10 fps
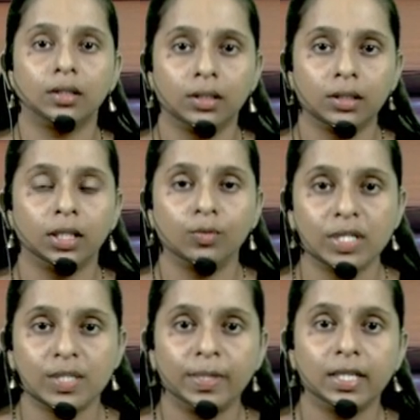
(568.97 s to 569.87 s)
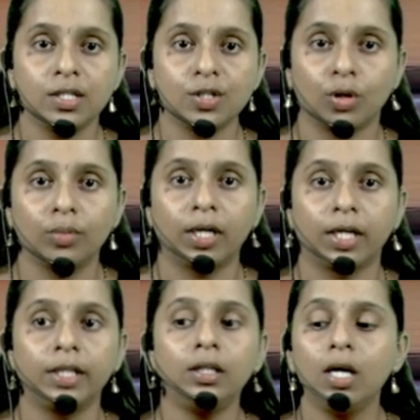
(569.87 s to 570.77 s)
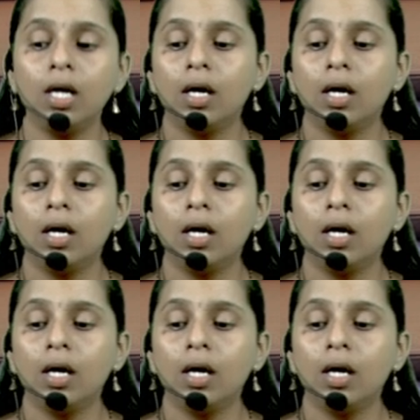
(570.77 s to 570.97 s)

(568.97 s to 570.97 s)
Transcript: the investment in stock market,